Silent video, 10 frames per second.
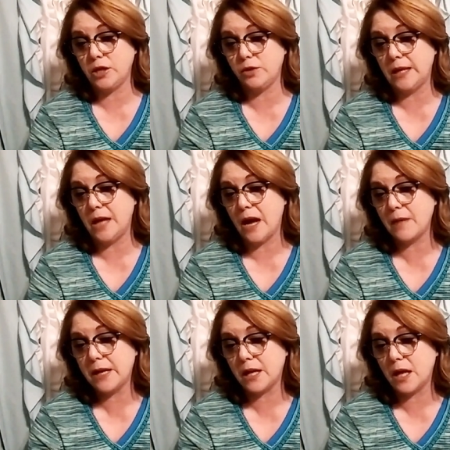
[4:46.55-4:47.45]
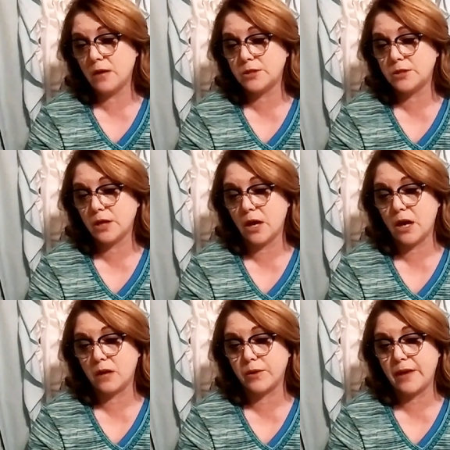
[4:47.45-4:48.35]
You cannot be close to
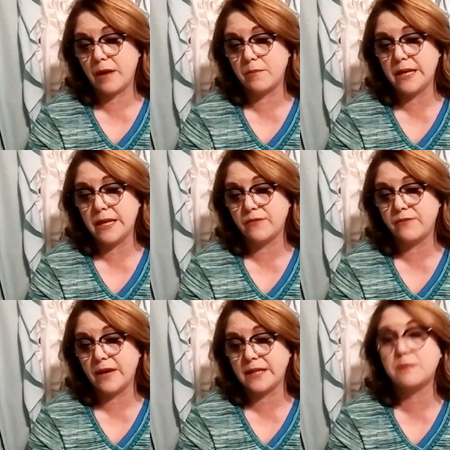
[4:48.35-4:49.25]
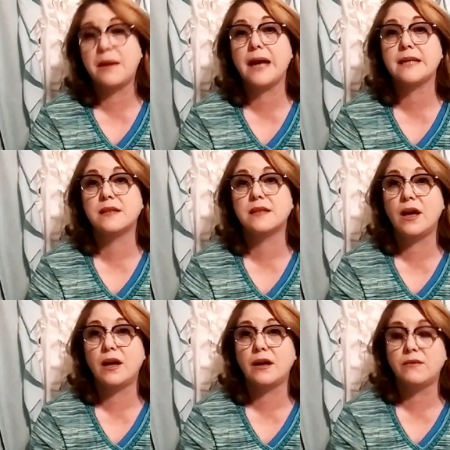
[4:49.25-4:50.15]
God without being affected by his
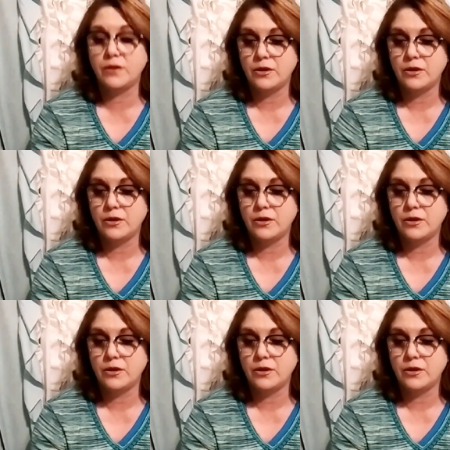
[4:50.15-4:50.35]
love.